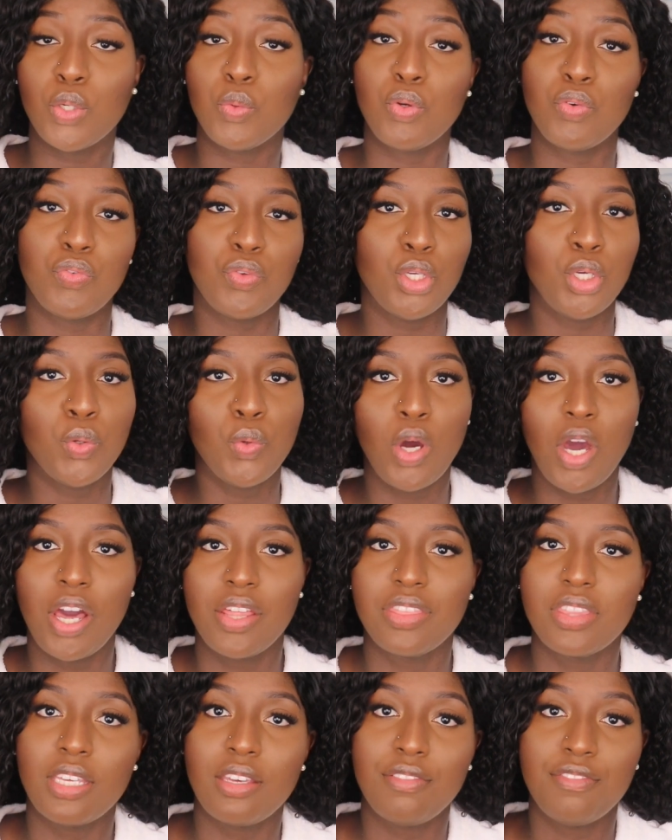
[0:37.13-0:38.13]
review
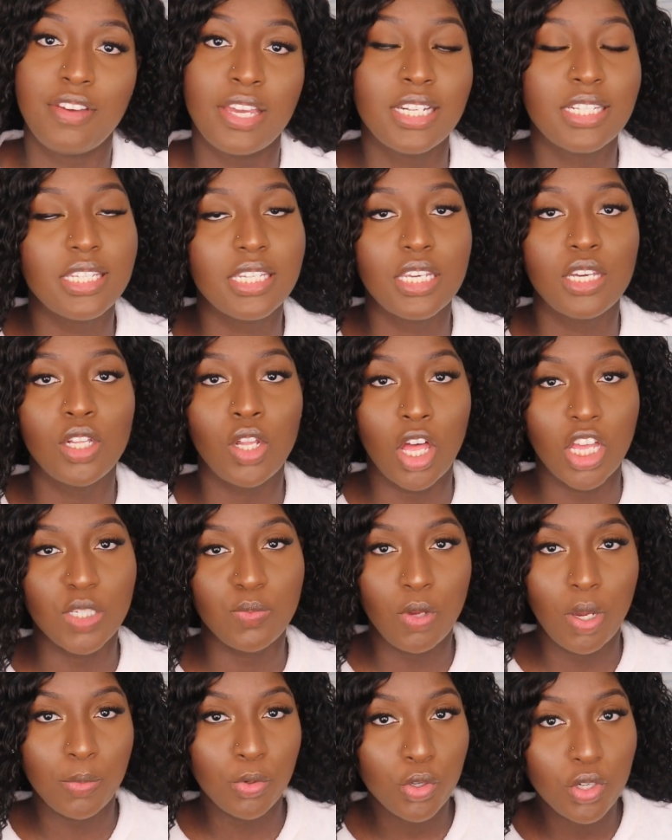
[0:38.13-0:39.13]
on the Fenty Gloss
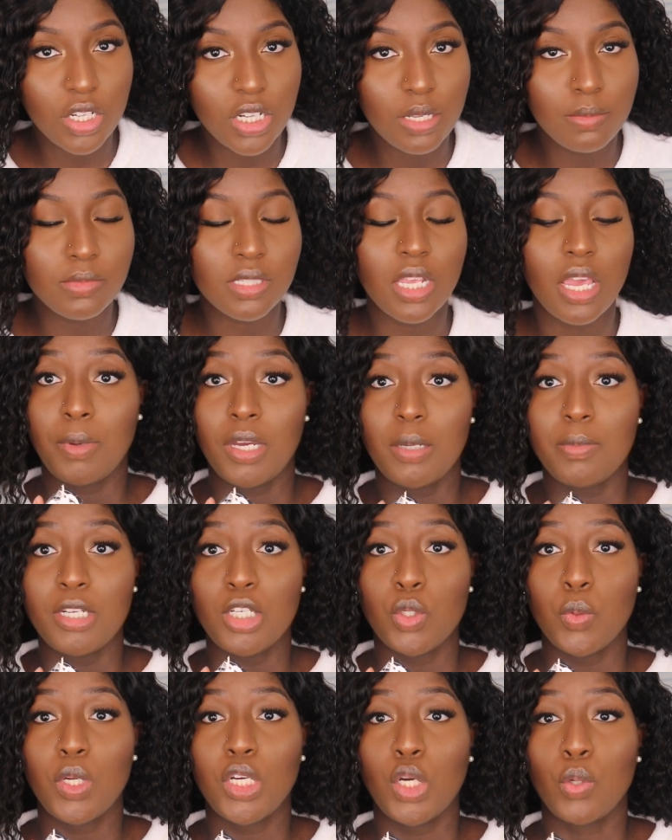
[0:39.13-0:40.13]
Bomb creams. I'm going to be
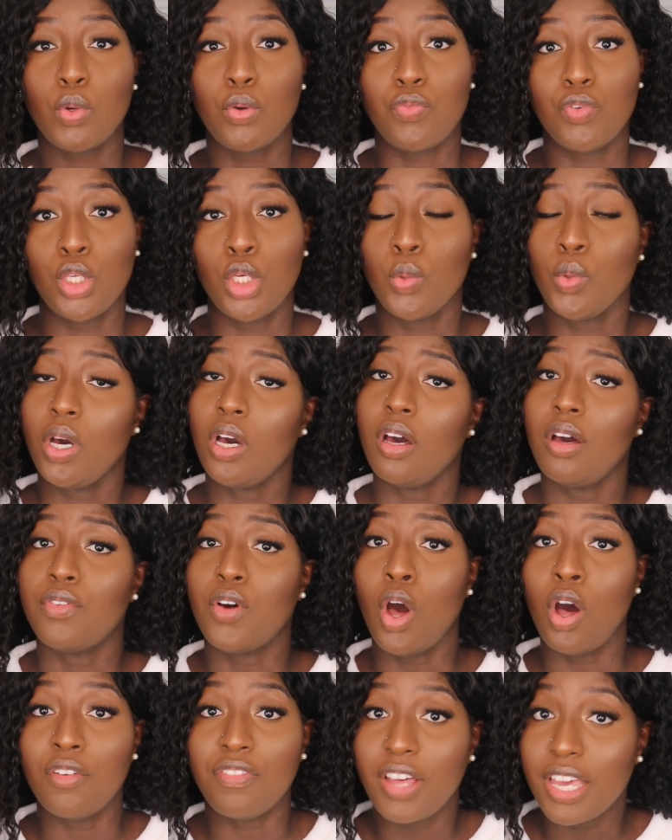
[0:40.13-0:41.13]
doing a review of
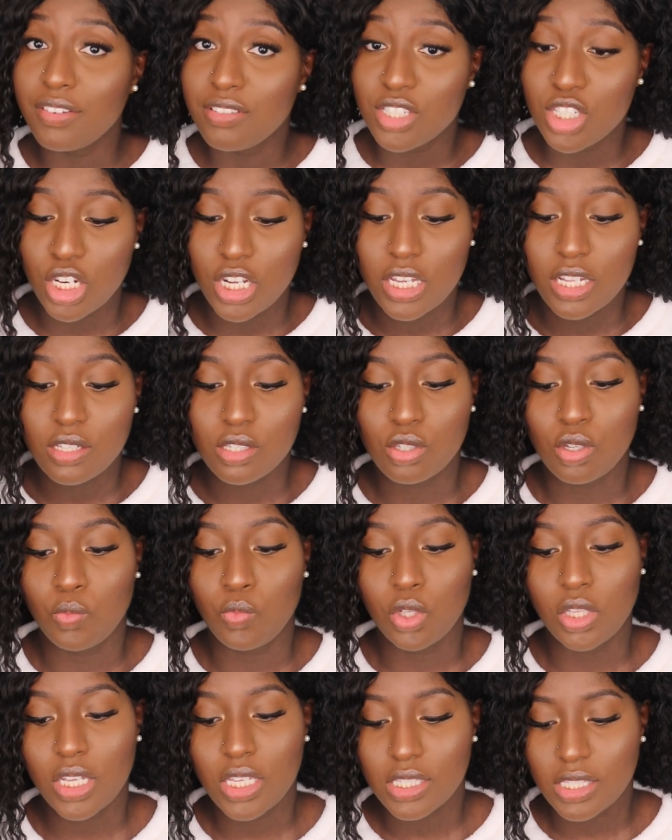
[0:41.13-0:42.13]
all 5 shades, so I'm
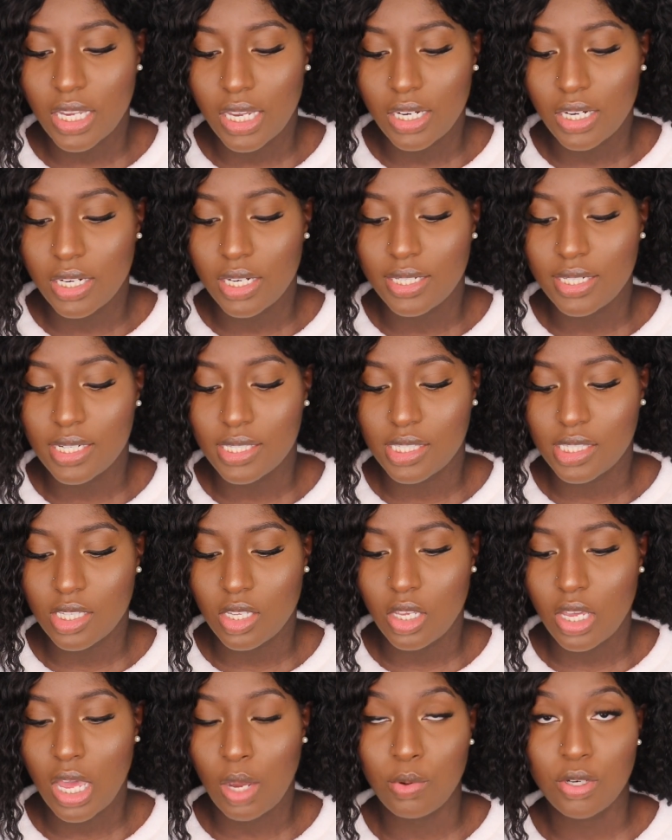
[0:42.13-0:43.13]
really excited to
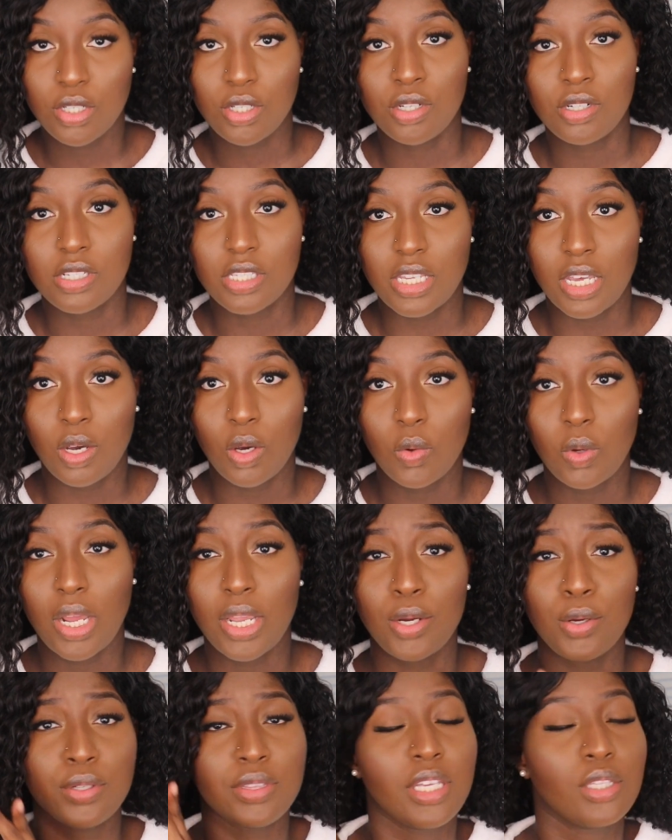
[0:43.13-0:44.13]
see how it turns out. I
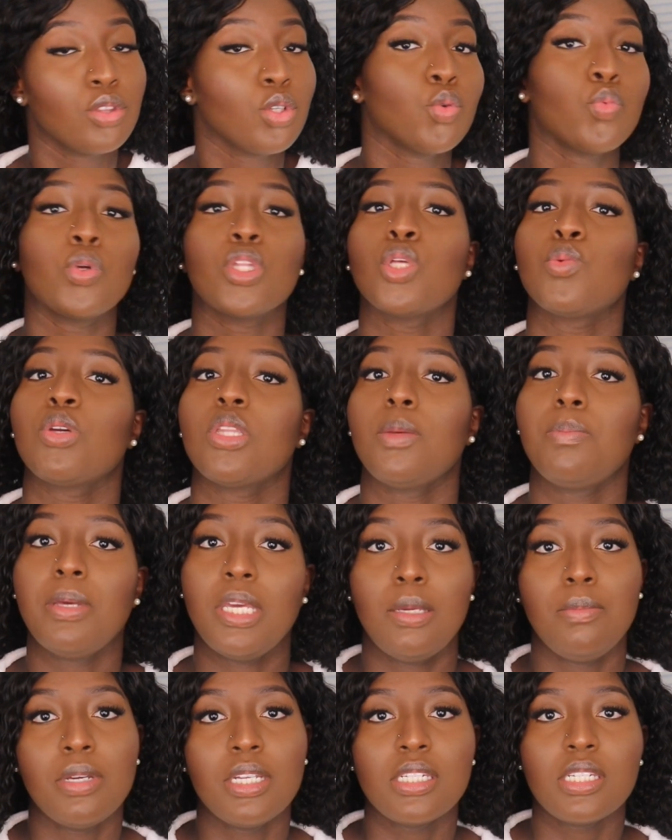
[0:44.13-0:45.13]
heard that they're really
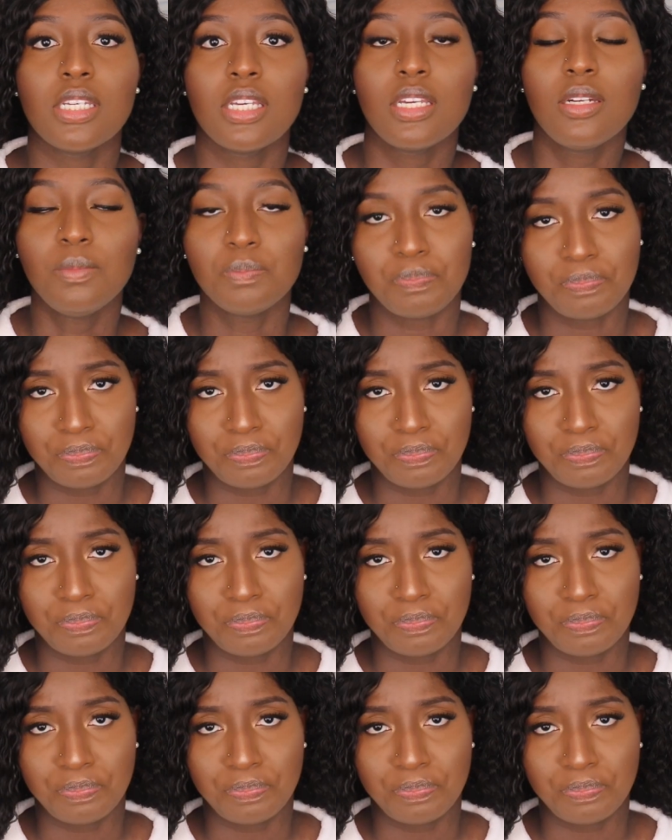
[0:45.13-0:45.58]
pigmented